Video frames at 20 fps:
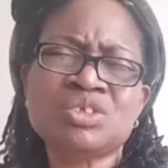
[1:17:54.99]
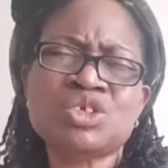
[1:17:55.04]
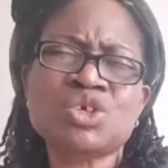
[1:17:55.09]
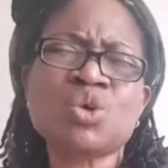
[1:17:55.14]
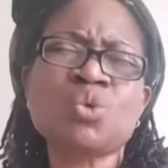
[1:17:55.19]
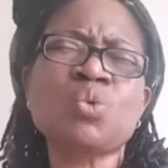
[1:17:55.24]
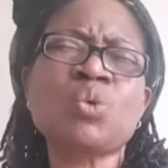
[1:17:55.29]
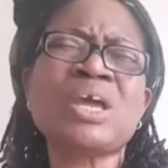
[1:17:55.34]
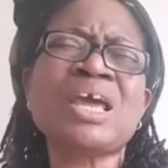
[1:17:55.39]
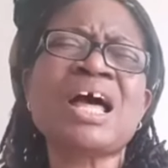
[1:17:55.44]

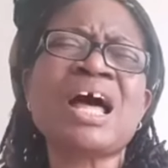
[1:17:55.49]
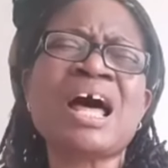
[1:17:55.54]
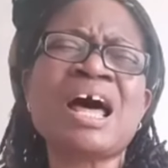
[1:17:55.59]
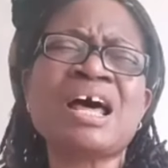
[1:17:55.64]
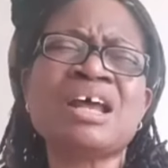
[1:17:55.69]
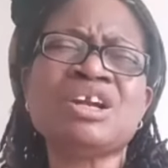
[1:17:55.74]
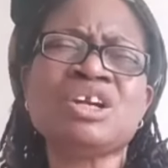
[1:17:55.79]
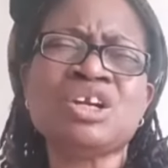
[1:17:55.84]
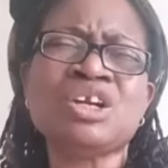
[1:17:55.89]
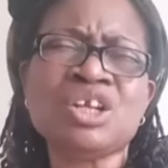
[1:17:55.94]
So we
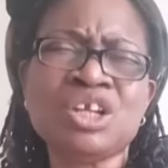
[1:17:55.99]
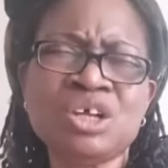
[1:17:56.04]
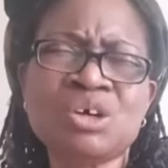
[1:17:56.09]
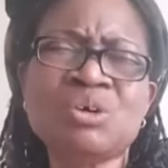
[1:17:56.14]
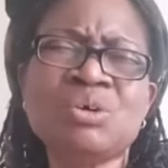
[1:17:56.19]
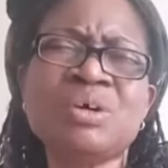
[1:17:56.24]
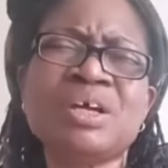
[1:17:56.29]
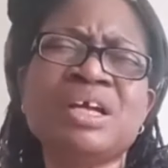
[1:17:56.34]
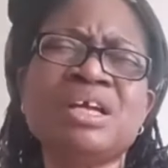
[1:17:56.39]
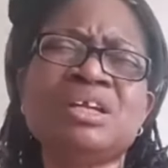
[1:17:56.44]
are
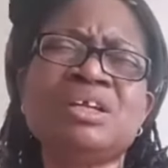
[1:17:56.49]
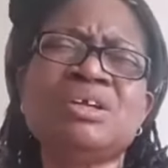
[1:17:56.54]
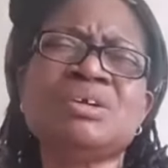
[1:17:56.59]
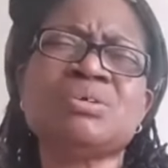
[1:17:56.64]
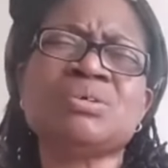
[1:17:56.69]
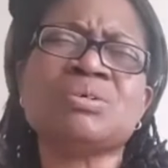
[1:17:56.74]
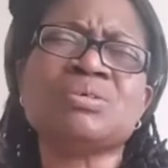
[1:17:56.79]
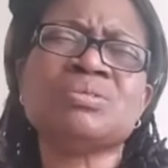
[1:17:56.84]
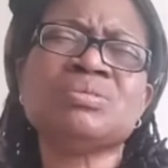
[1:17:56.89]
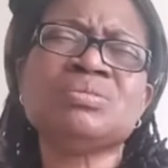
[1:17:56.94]
new in
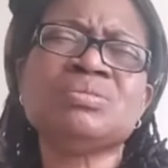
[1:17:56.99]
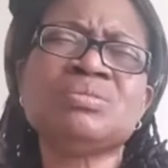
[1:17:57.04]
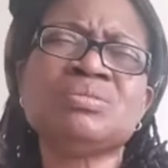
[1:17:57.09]
you